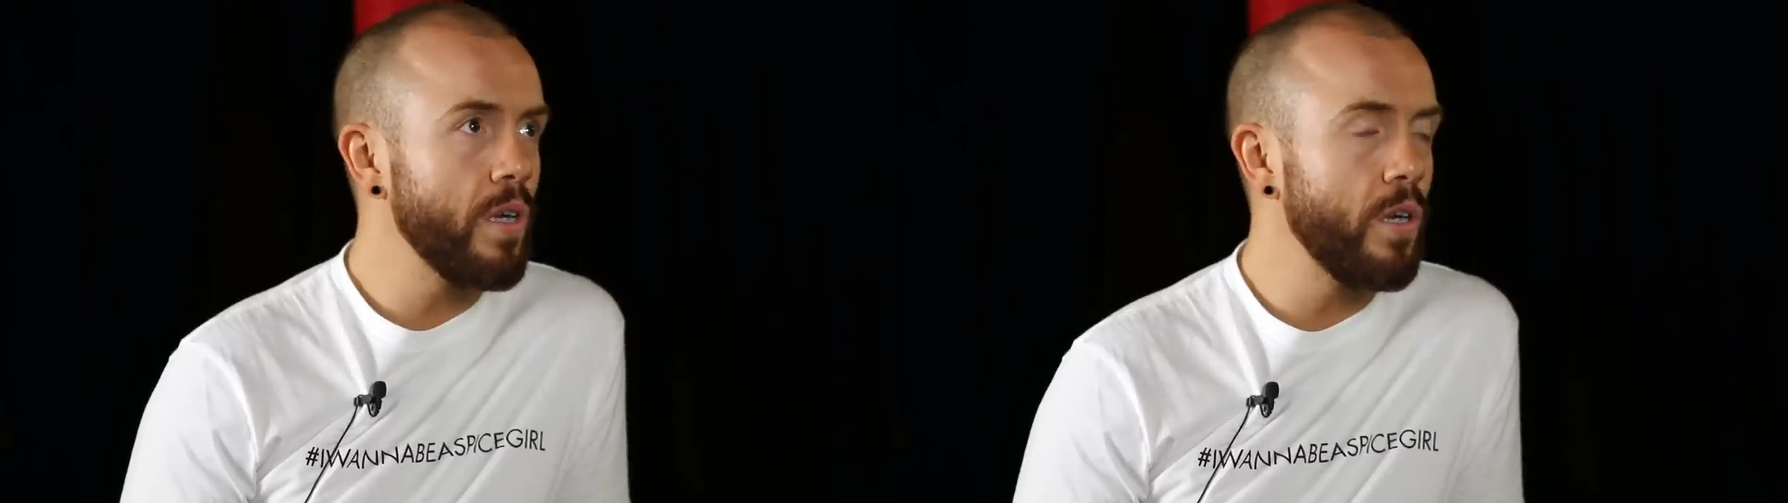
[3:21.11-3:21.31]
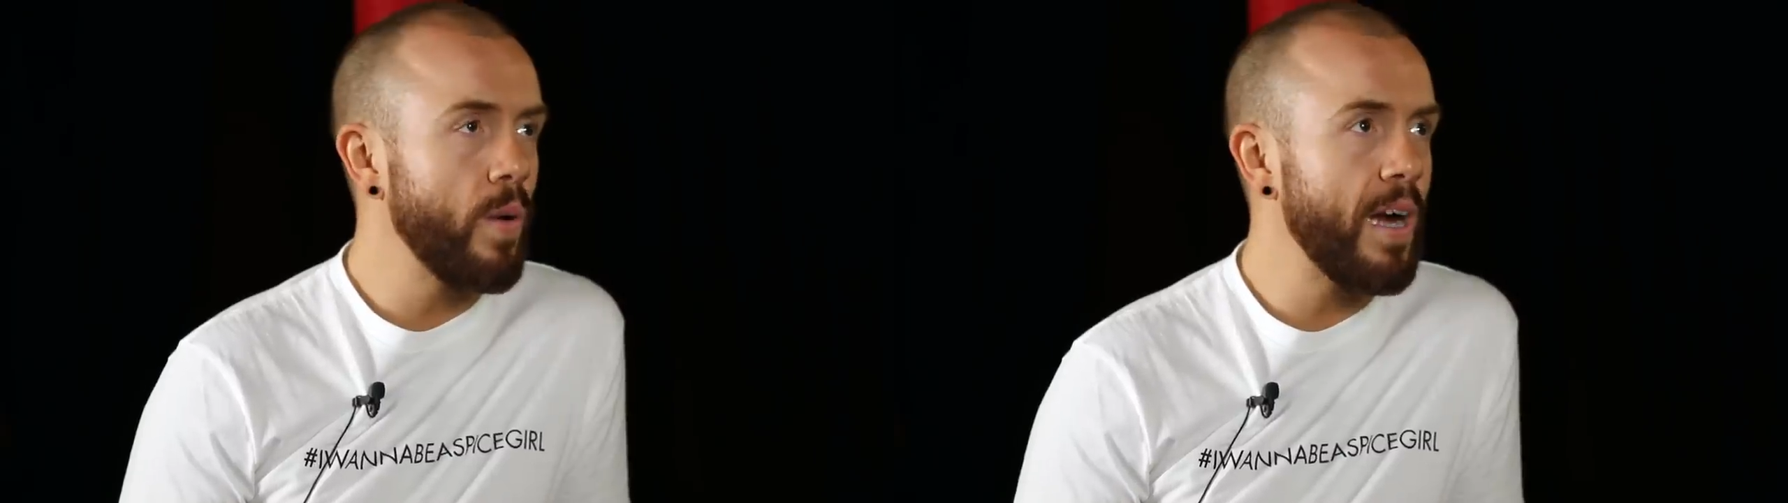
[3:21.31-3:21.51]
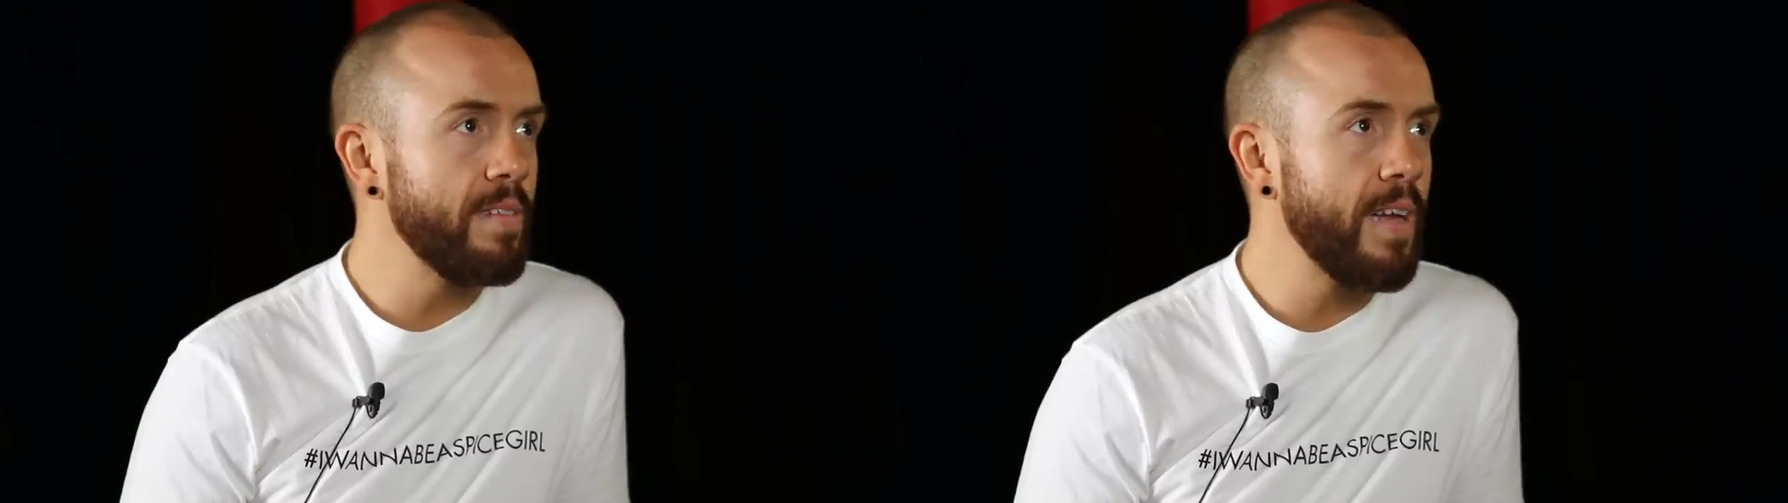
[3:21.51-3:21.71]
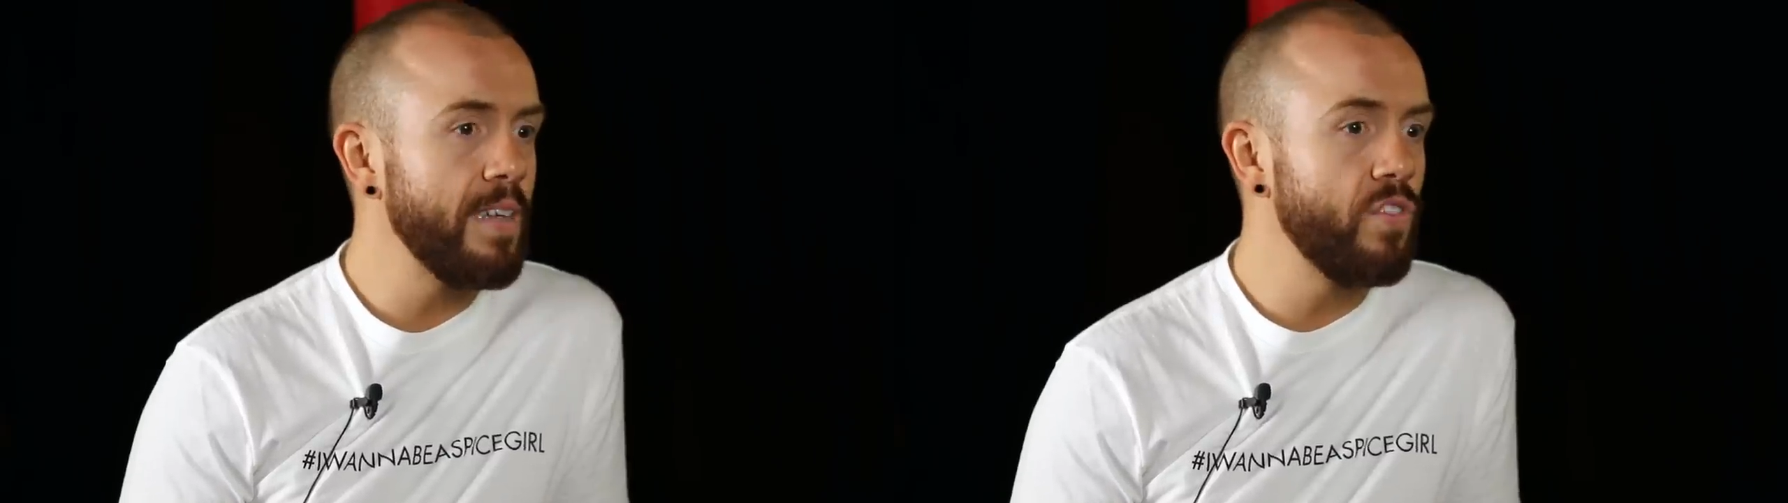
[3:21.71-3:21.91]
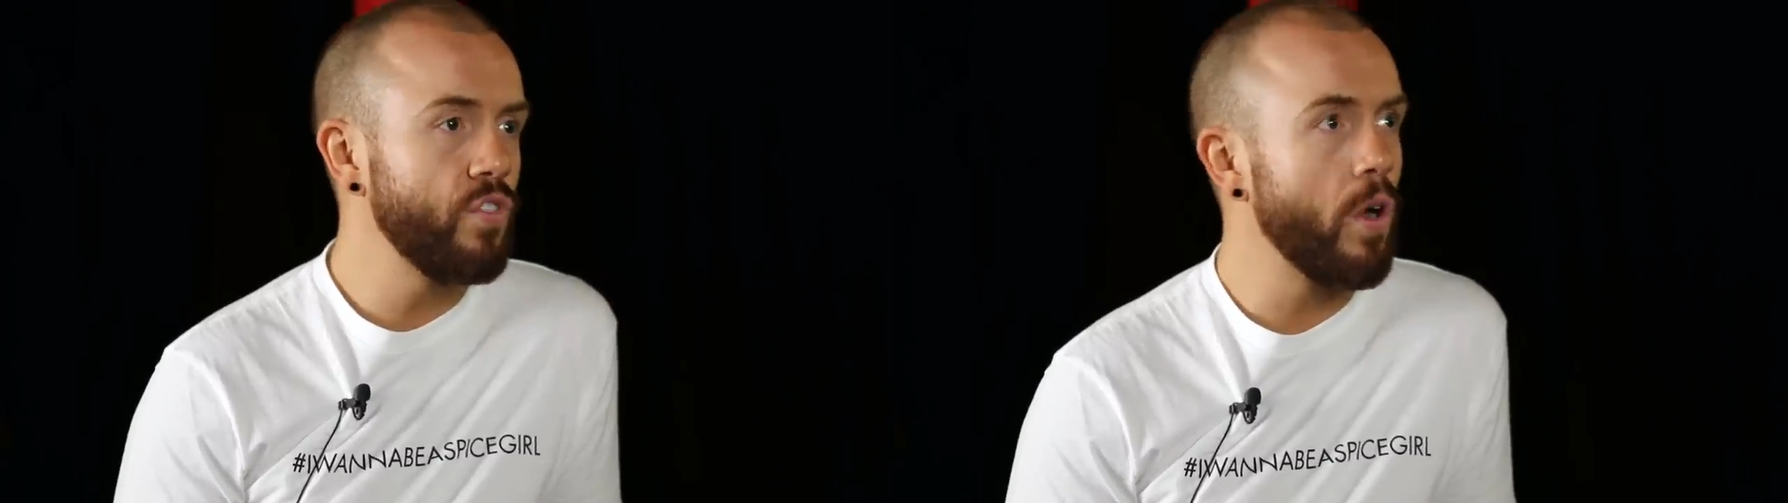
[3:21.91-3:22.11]
you know, has
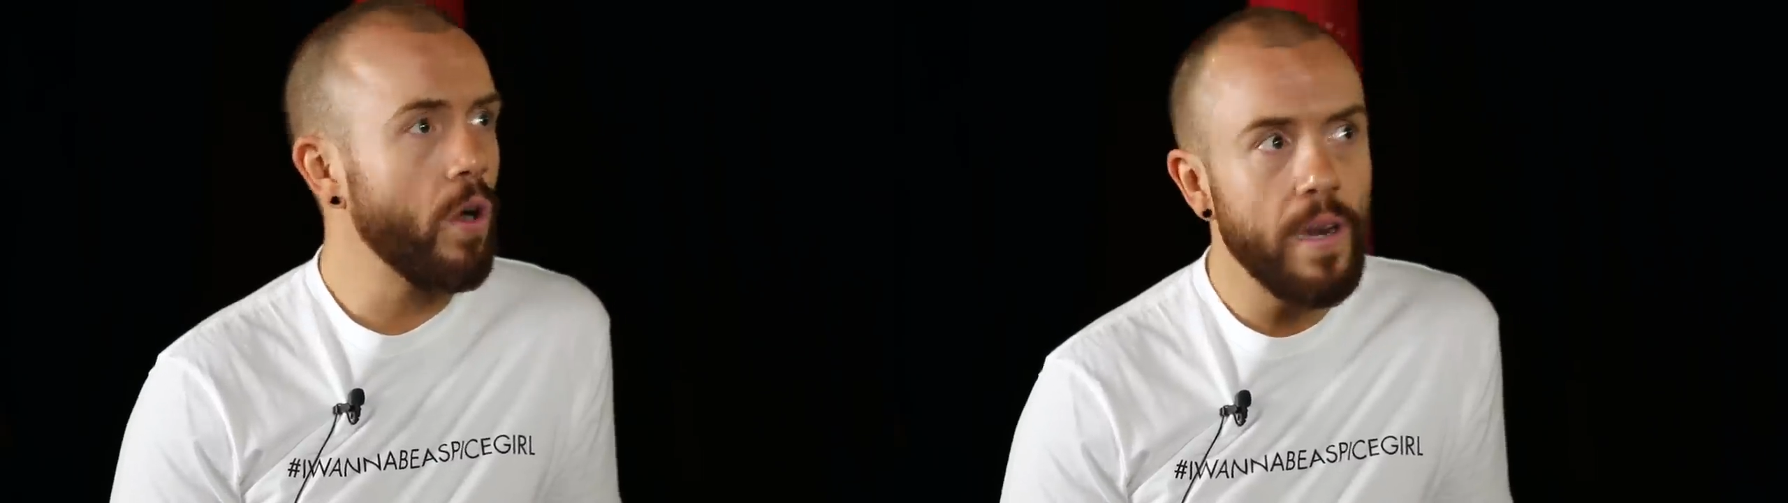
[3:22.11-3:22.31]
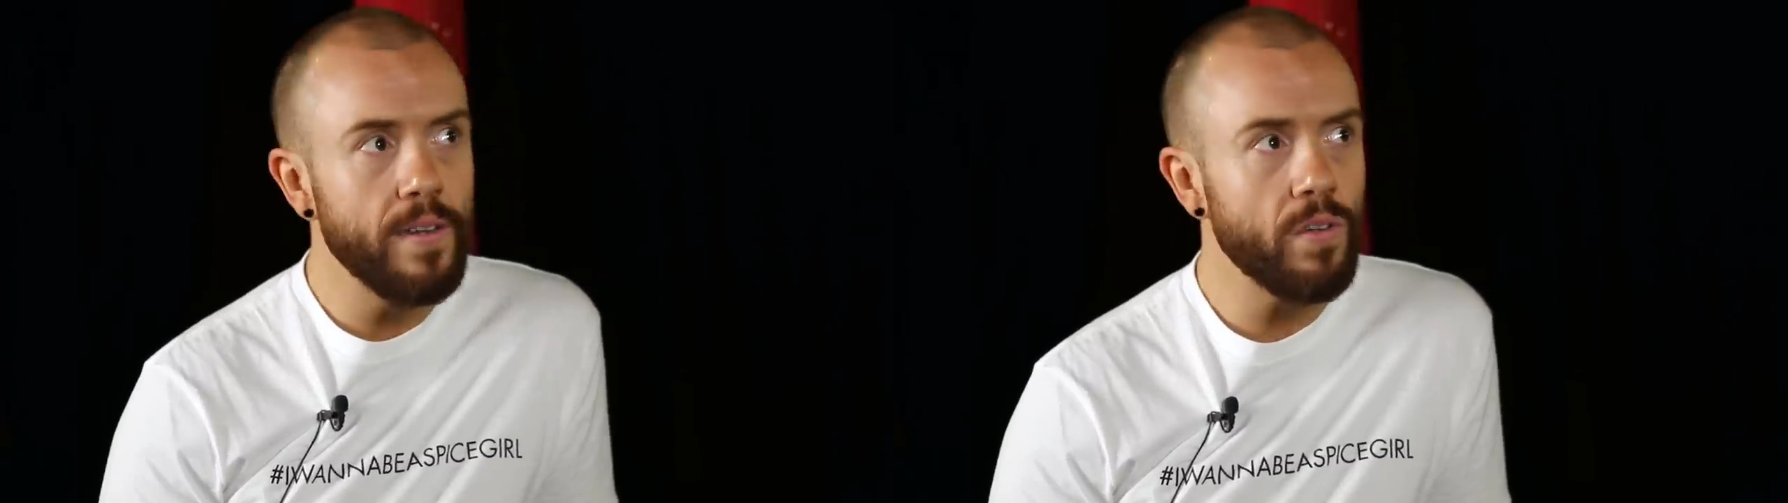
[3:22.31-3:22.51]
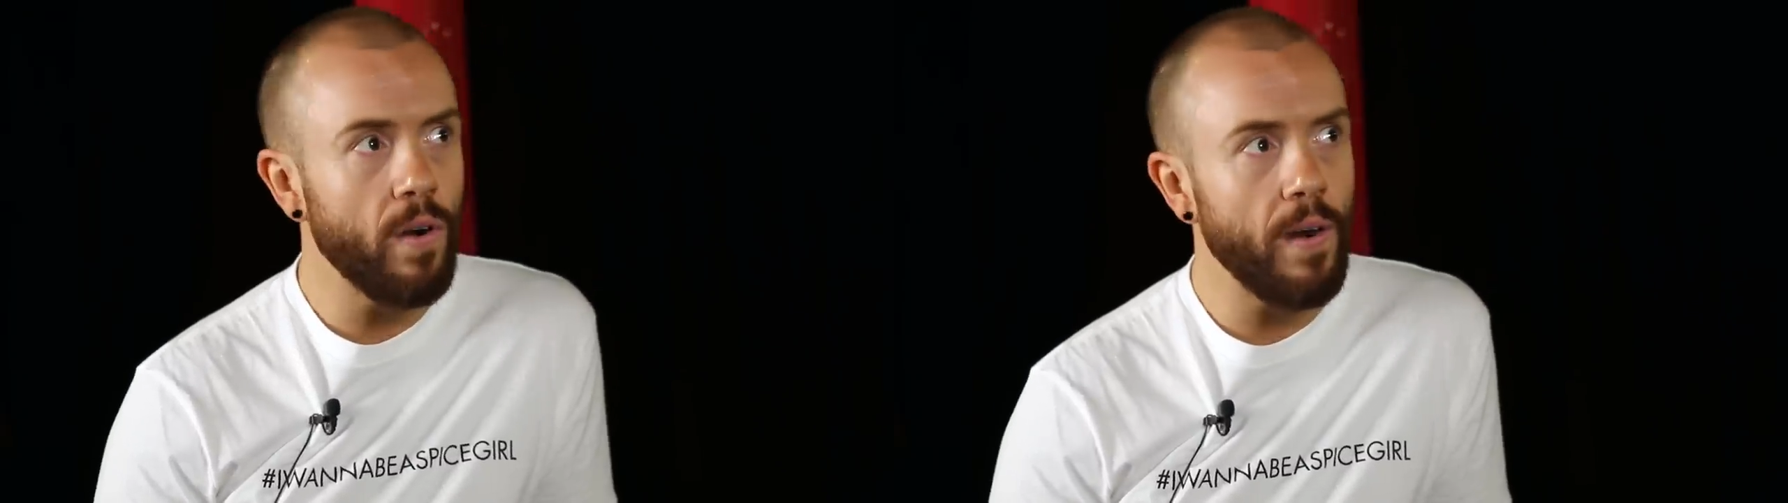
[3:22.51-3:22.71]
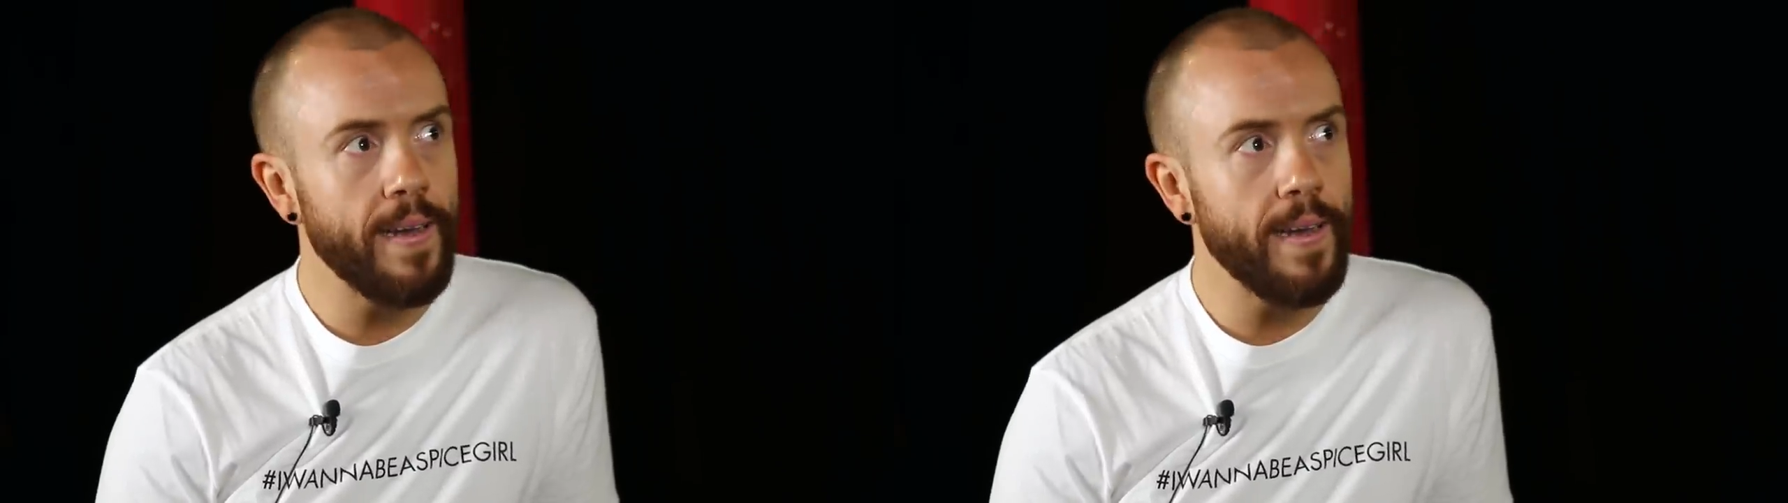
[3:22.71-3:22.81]
had struggle in their